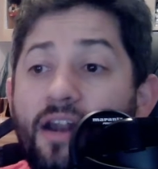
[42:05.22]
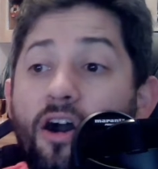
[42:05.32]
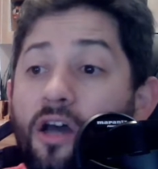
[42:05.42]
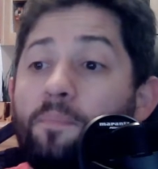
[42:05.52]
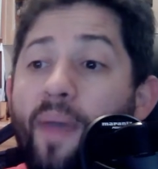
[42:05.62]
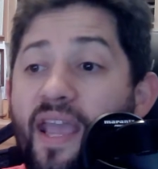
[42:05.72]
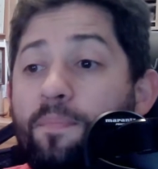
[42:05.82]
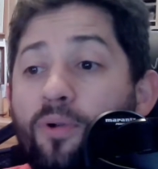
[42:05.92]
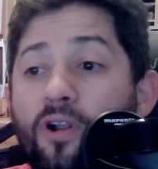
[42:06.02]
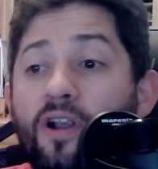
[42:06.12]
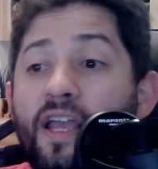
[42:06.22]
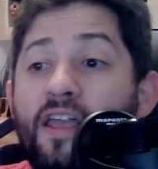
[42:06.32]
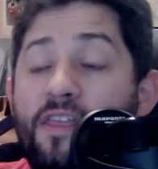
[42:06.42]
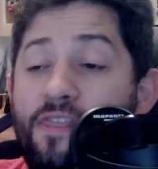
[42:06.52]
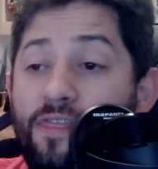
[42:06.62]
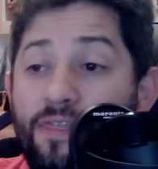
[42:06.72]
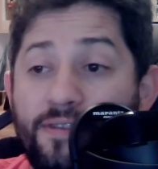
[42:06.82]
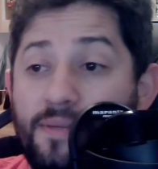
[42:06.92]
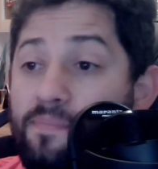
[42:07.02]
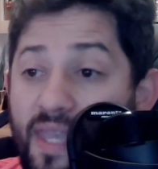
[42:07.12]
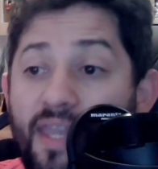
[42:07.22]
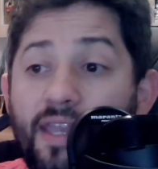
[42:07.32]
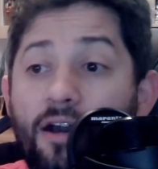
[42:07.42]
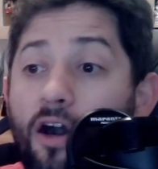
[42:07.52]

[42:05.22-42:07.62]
on paper, to me,